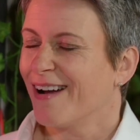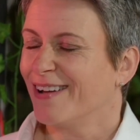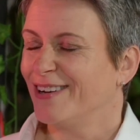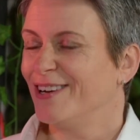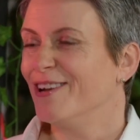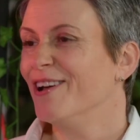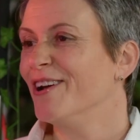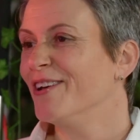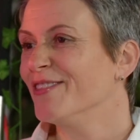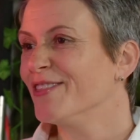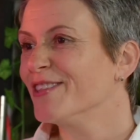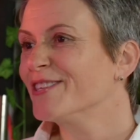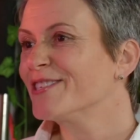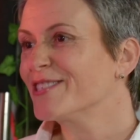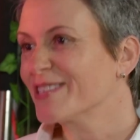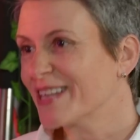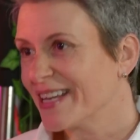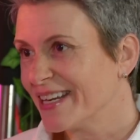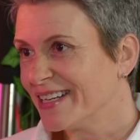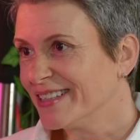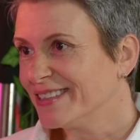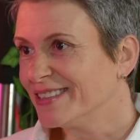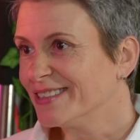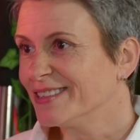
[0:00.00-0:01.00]
learn the
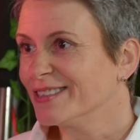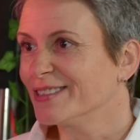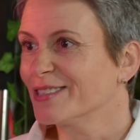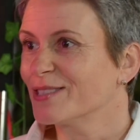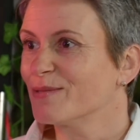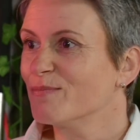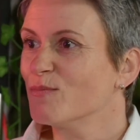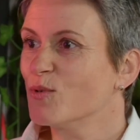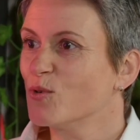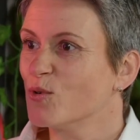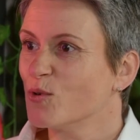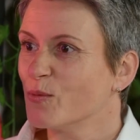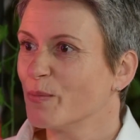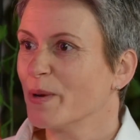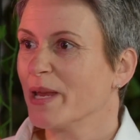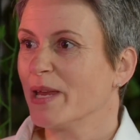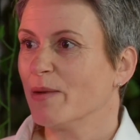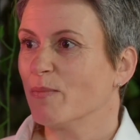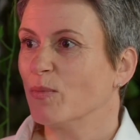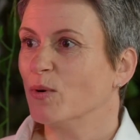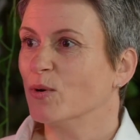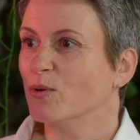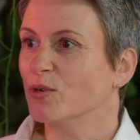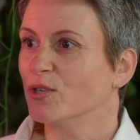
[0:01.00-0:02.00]
skills, more
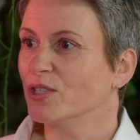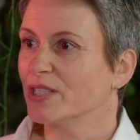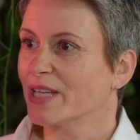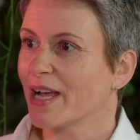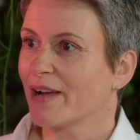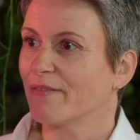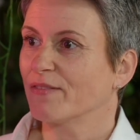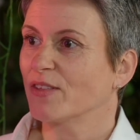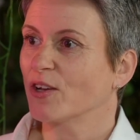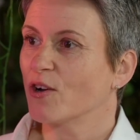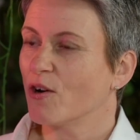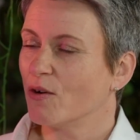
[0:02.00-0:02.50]
people could have the